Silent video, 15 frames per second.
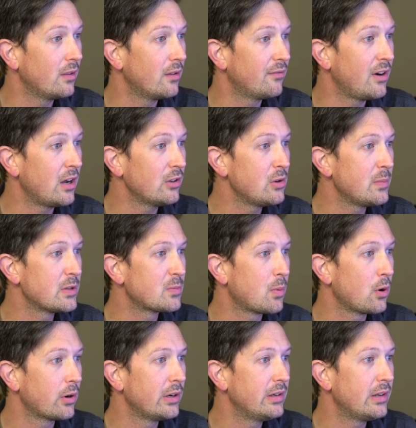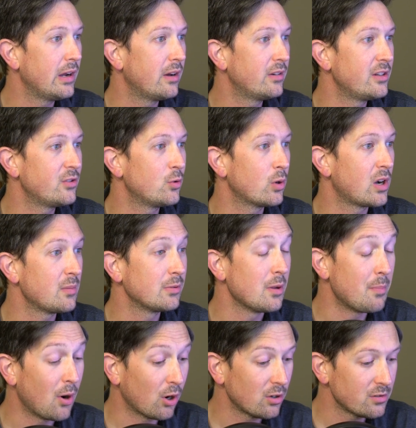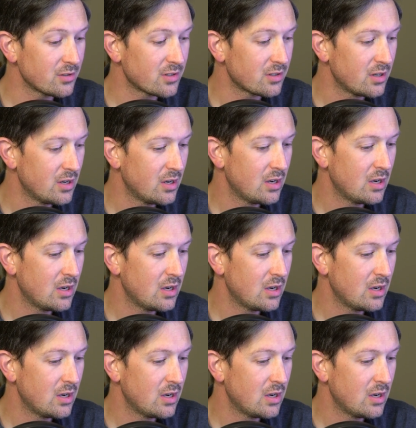volume is broken down into a couple of parts.